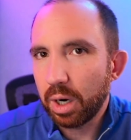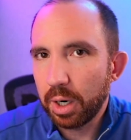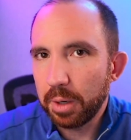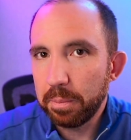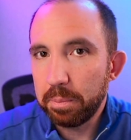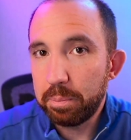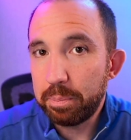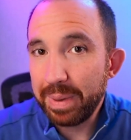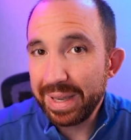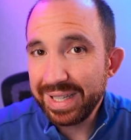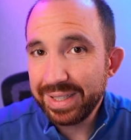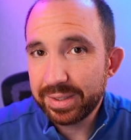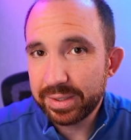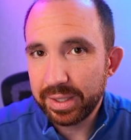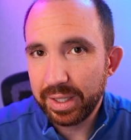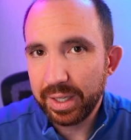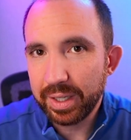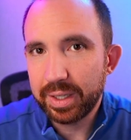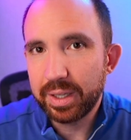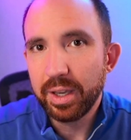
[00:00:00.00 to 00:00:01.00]
are
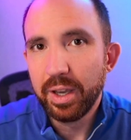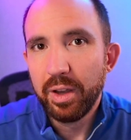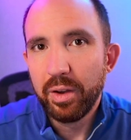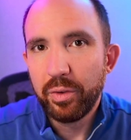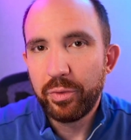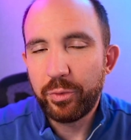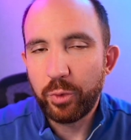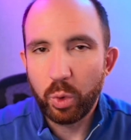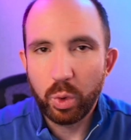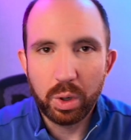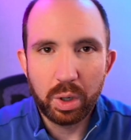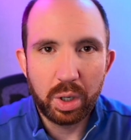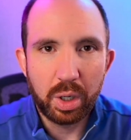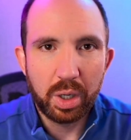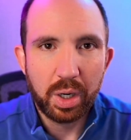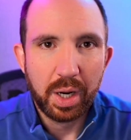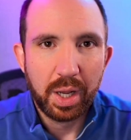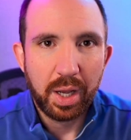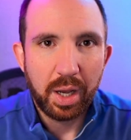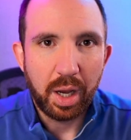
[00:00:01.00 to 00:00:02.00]
basic
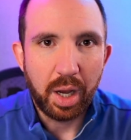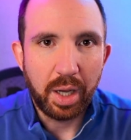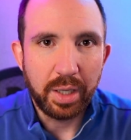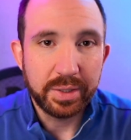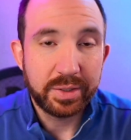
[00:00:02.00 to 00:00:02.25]
for us